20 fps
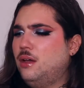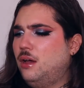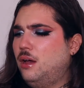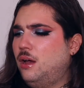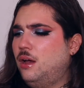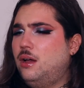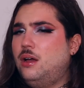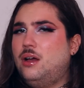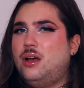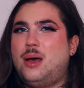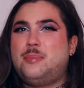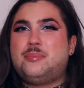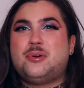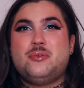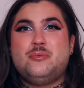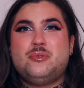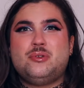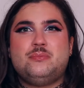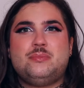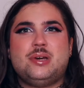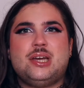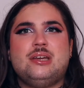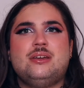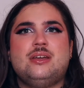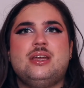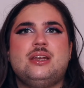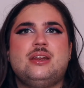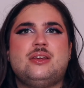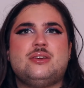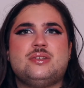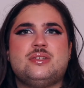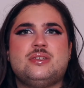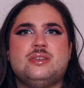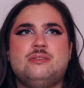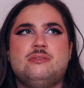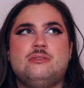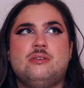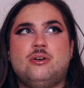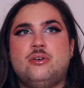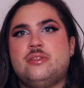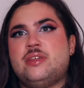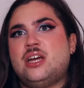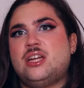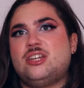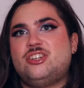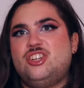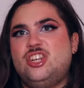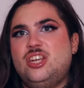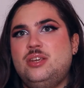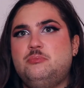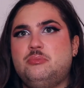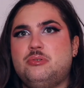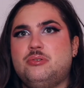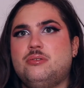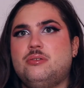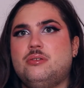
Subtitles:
I probably won't buy again because they're not that cheap